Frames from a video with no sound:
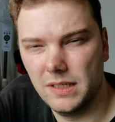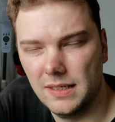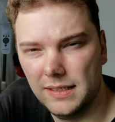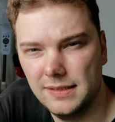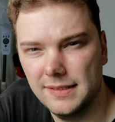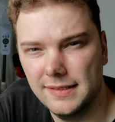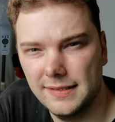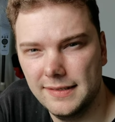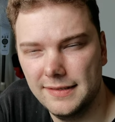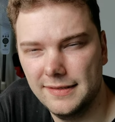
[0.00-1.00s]
and
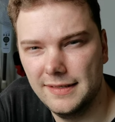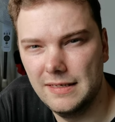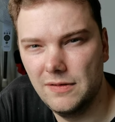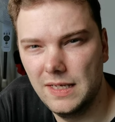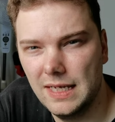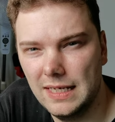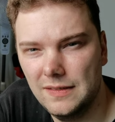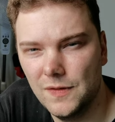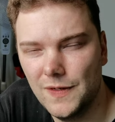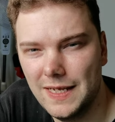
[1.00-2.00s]
uh, there you
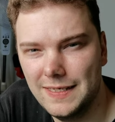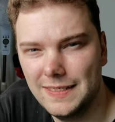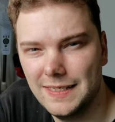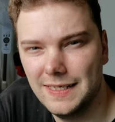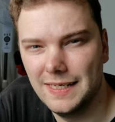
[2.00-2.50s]
can donate